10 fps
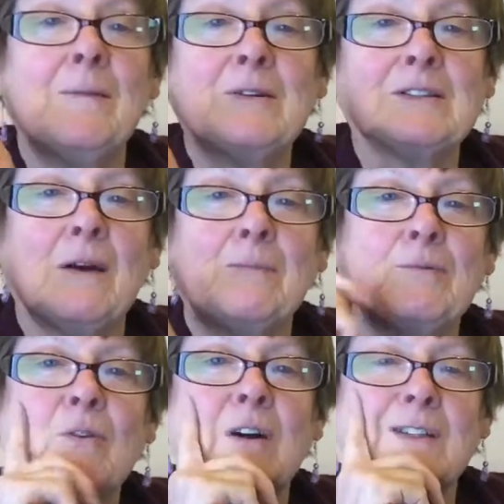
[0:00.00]
up because I'll
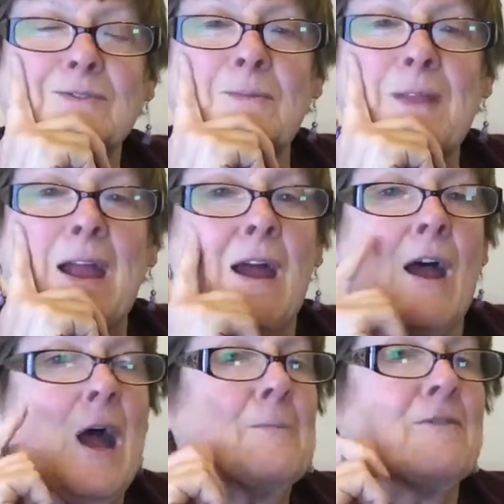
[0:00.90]
broadcast from there,
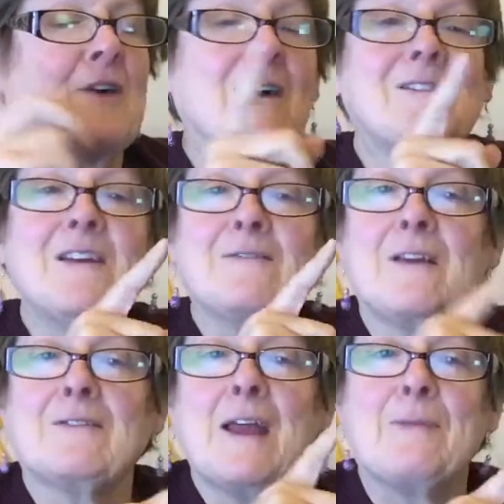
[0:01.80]
providing
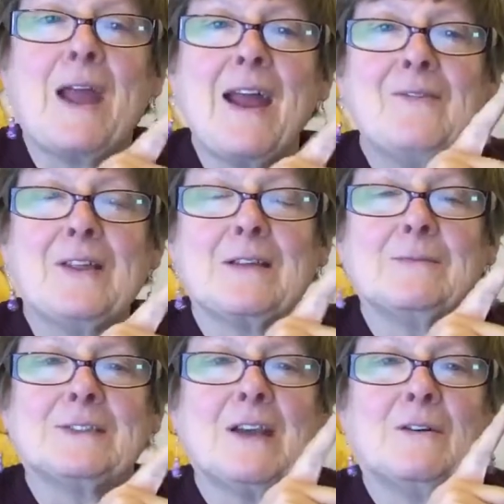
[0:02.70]
that they're behaving
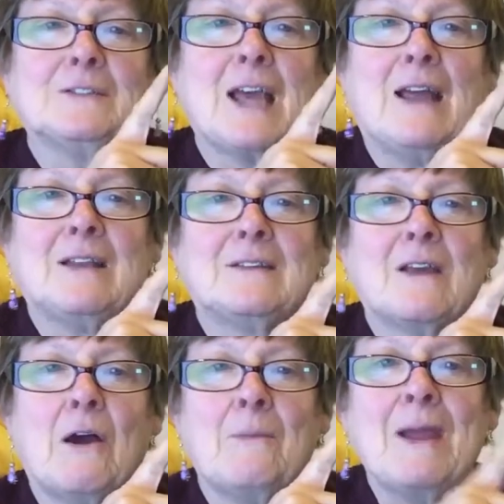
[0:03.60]
themselves and
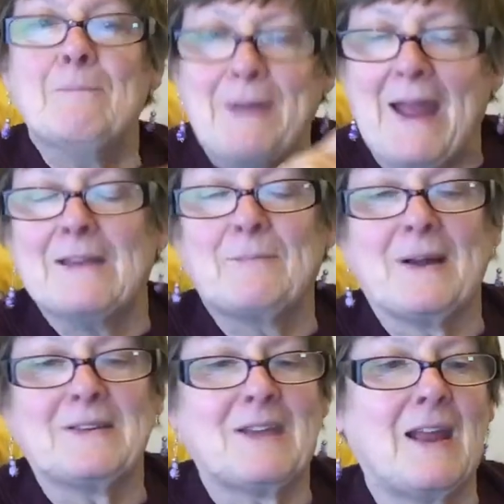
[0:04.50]
in bed
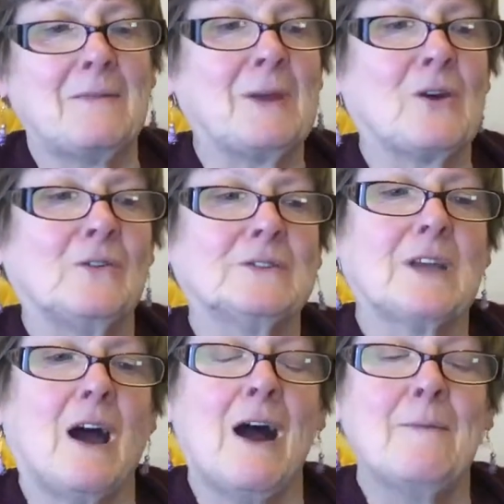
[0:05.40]
by 10, because
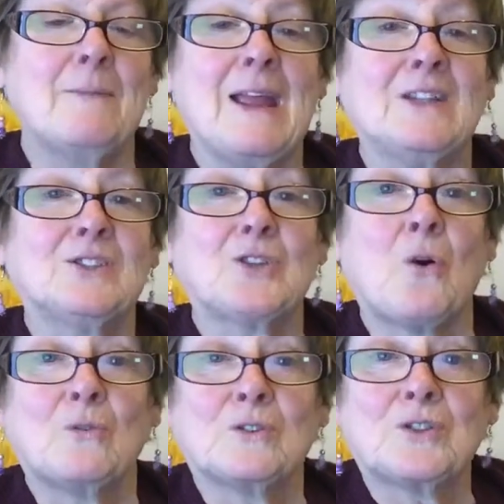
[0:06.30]
I'm in
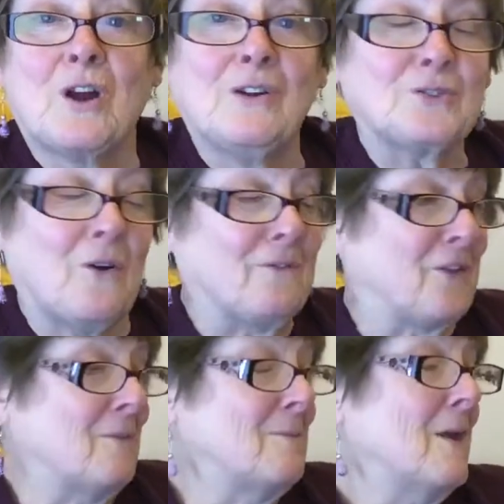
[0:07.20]
sole charge of
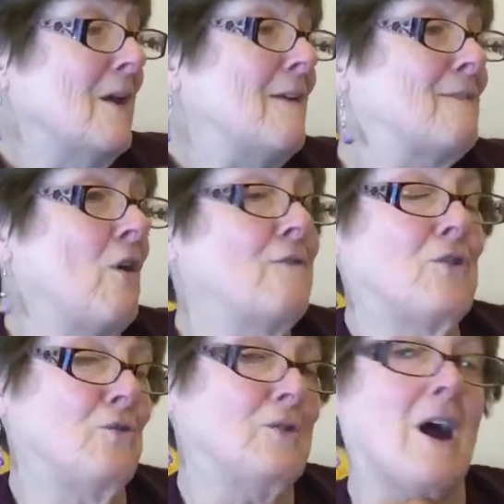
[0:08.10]
them for a
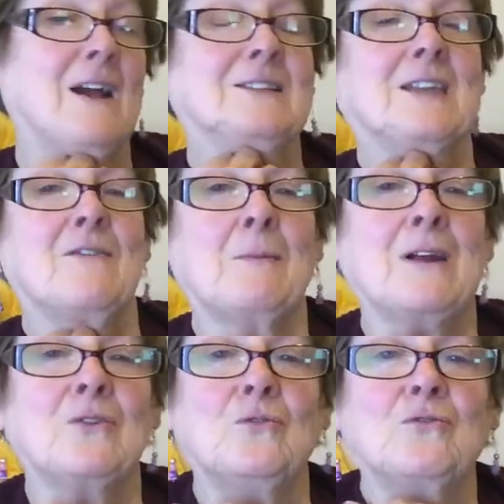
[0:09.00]
few nights, giving
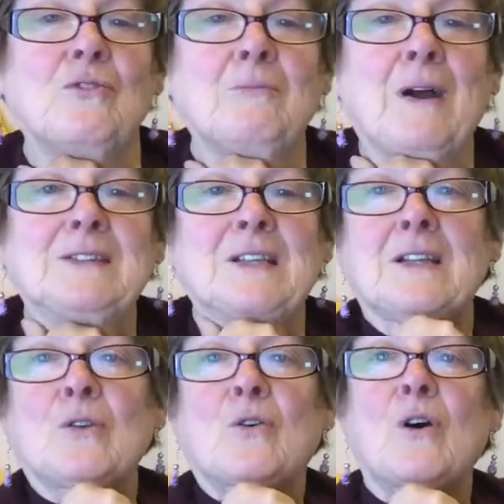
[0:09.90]
my daughter and my
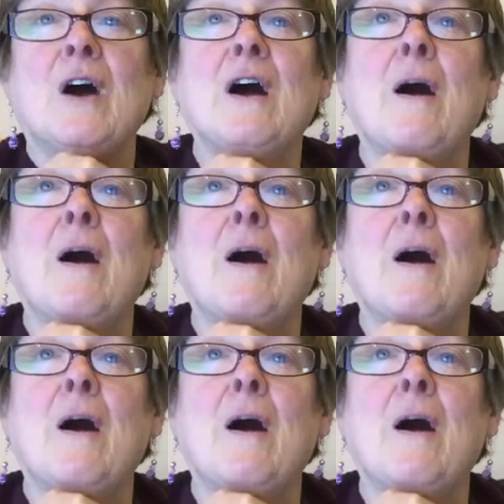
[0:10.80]
son-in-law